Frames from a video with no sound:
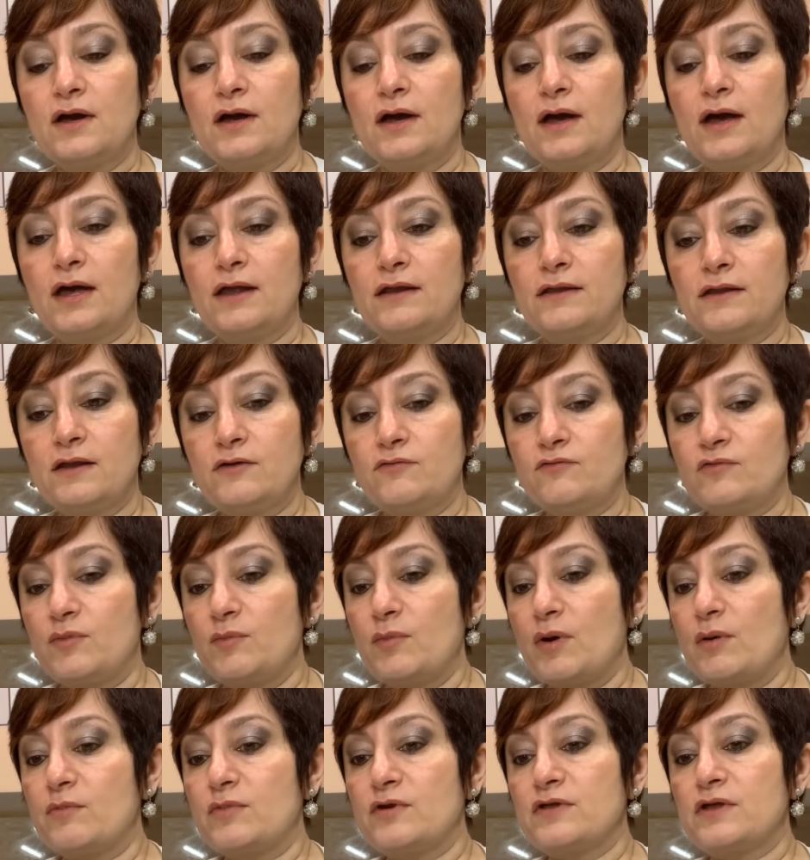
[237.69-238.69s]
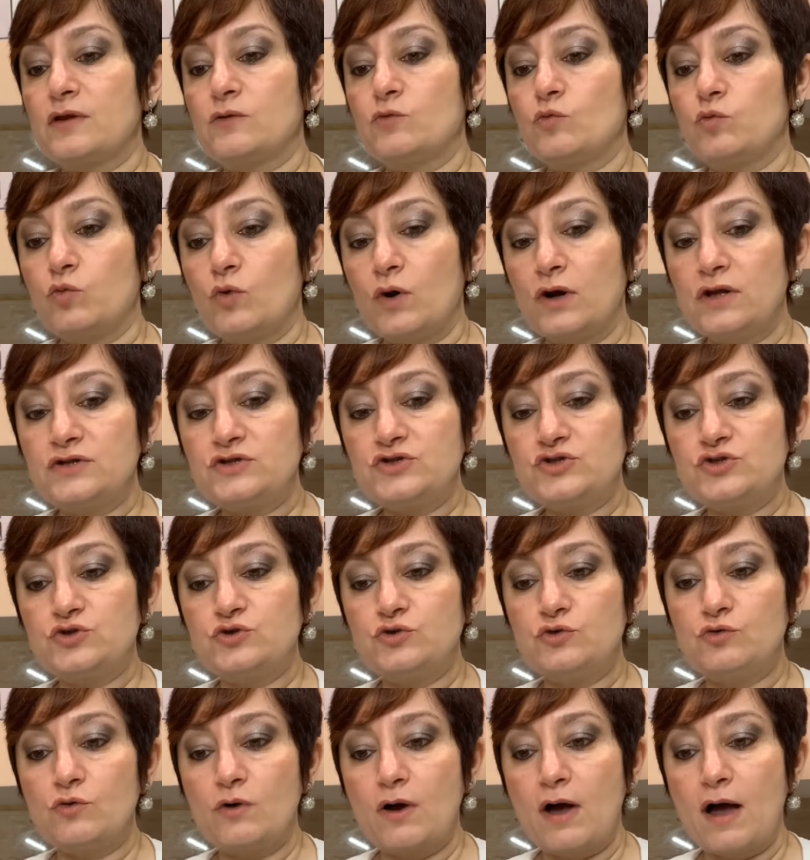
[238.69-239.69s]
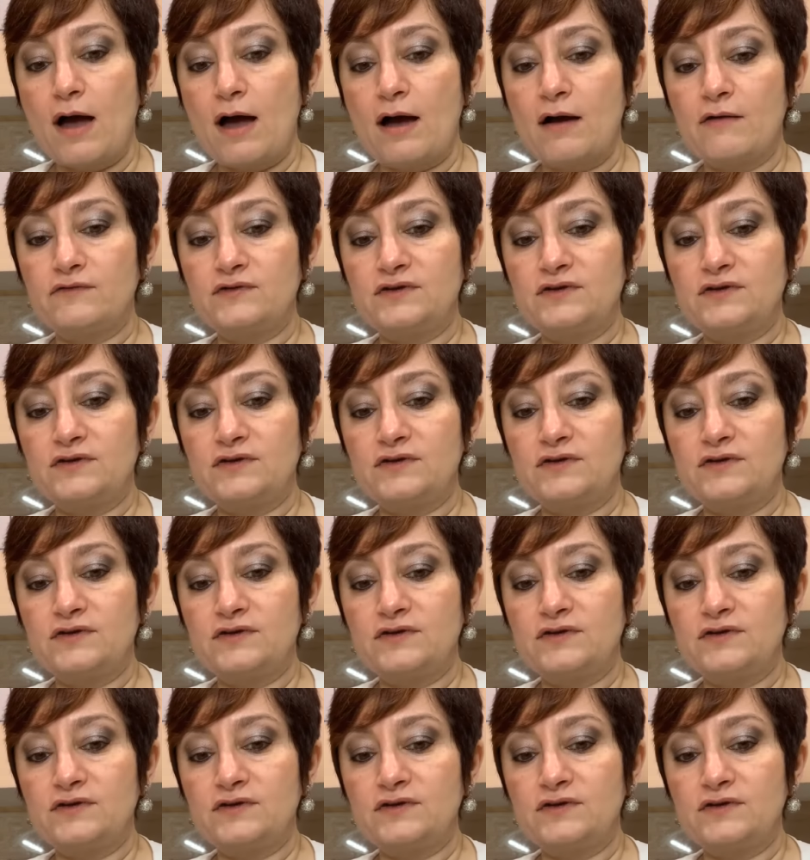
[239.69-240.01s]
and then remember that once you have